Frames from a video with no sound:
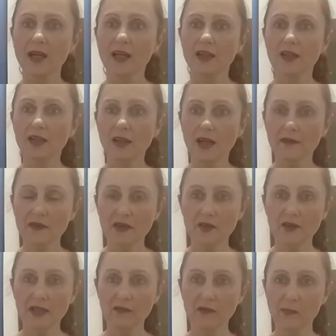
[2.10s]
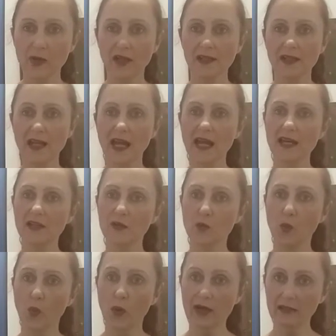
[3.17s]
Good afternoon, everybody,
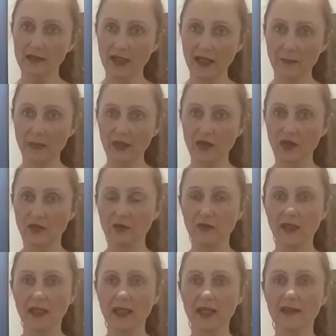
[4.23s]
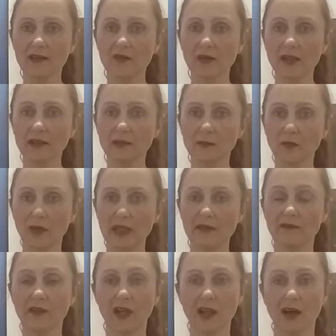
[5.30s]
and welcome to the Israel
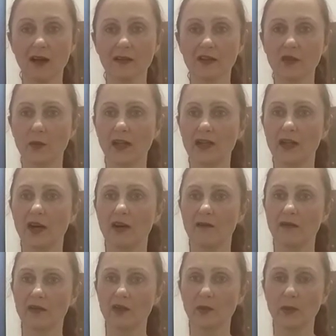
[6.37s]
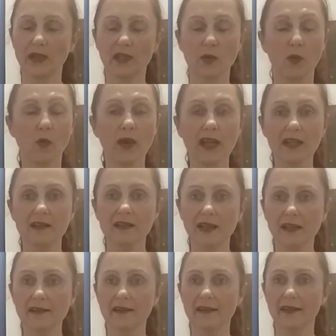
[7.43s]
Brief, the last one of this week. Where
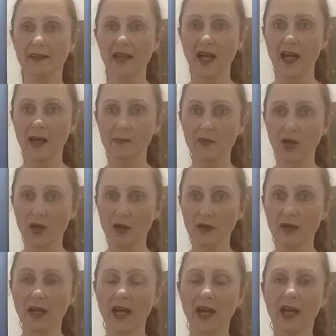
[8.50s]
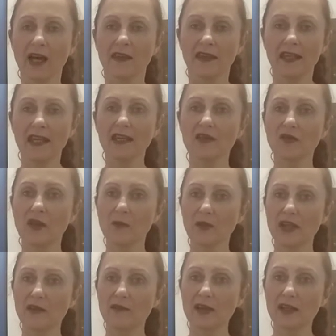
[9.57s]
does the time go? The Israel
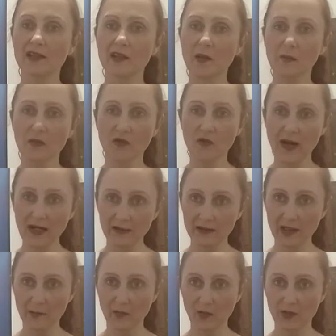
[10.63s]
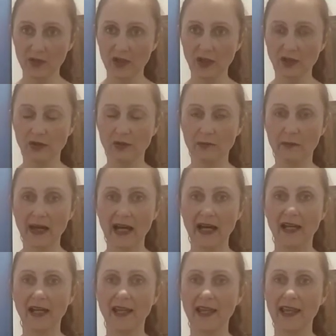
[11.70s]
Brief is proudly brought to you
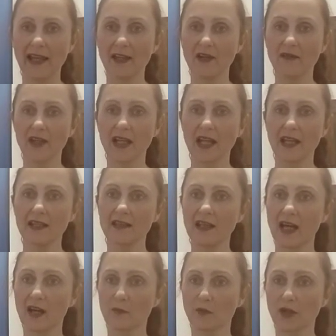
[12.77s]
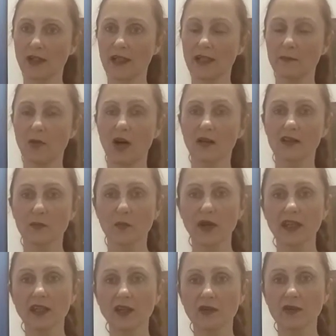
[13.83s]
by Lay of the Land. I'm Raylene Marks,
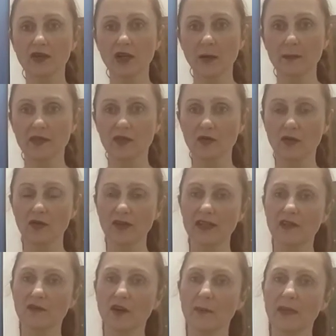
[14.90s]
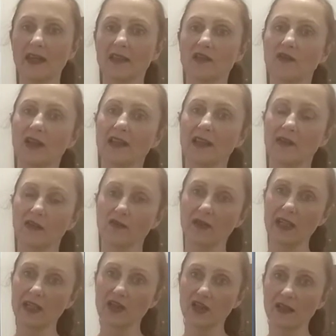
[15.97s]
bringing you the top stories from Israel and the
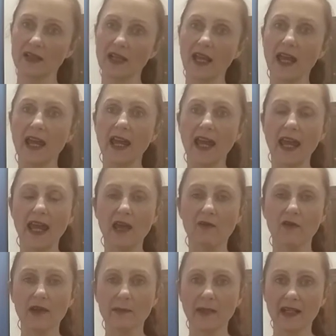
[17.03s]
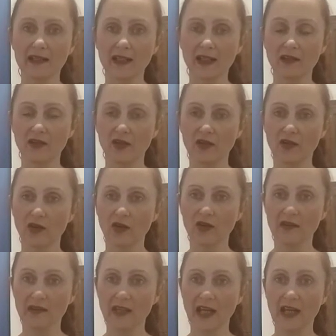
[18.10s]
region every Monday to
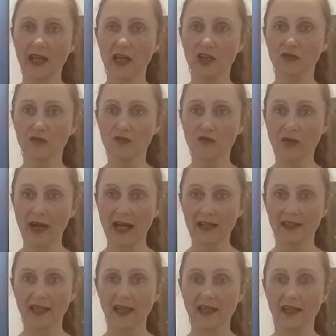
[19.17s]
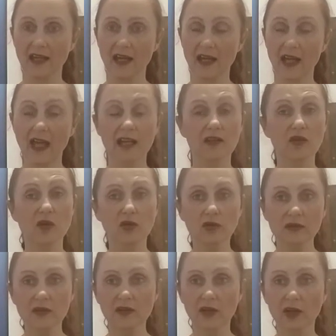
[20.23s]
Thursday right here, and
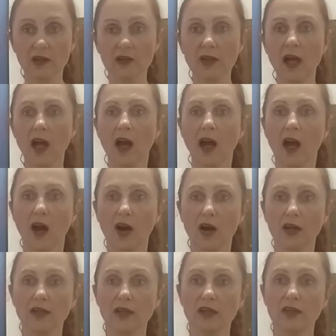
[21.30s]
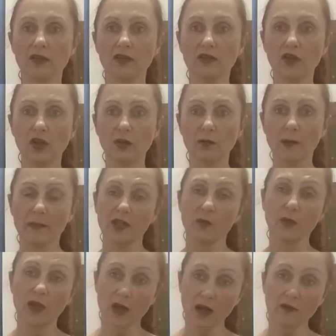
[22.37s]
also on YouTube. I mean,
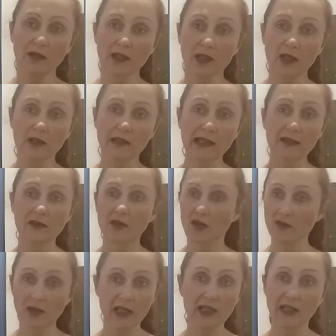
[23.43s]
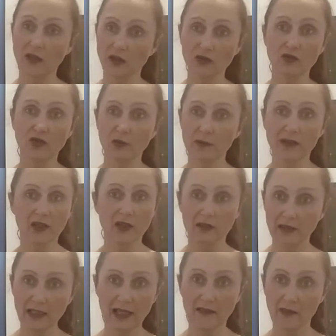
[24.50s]
we are in lockdown, so really YouTube's the
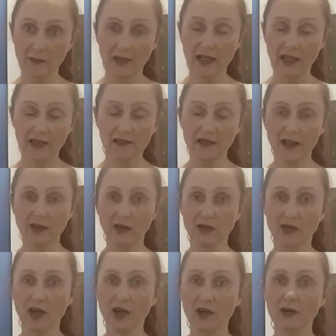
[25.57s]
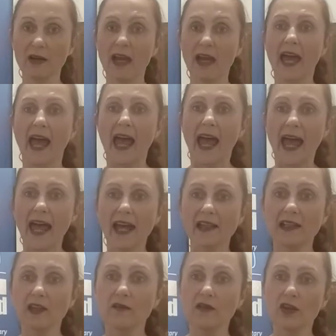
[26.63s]
only other place I could go. And
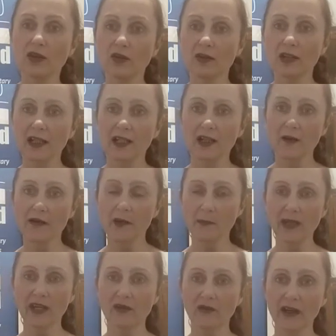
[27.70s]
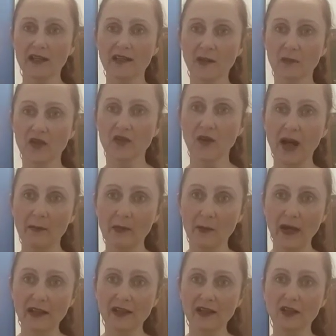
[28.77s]
if you click on the big red subscribe
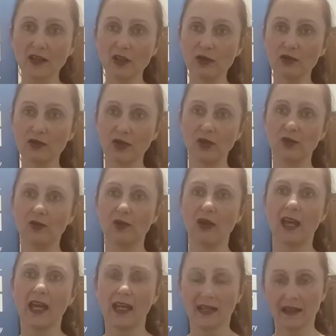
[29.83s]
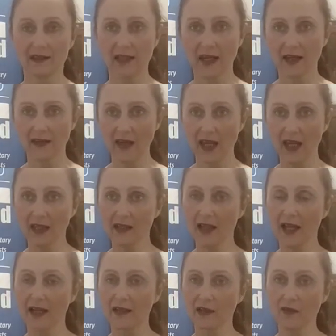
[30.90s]
button, you too can take the
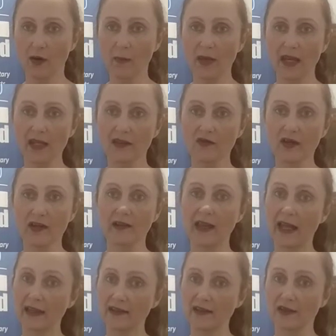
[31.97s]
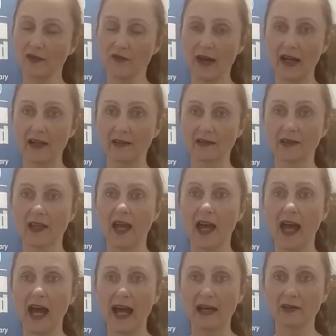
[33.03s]
headlines from Israel and surrounds
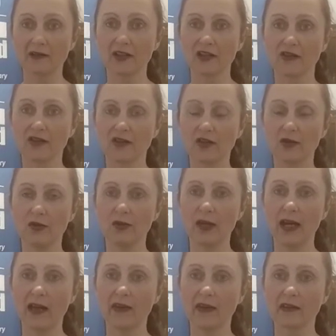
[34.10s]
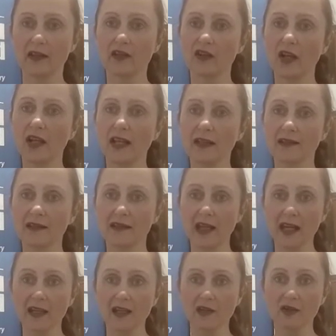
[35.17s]
out to others. So let's
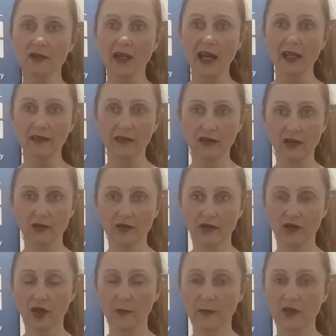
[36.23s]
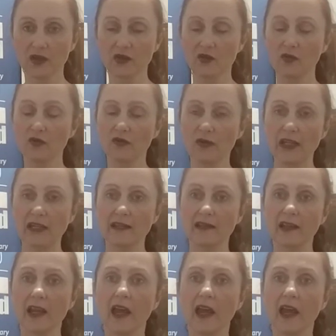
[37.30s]
take a look at those top stories.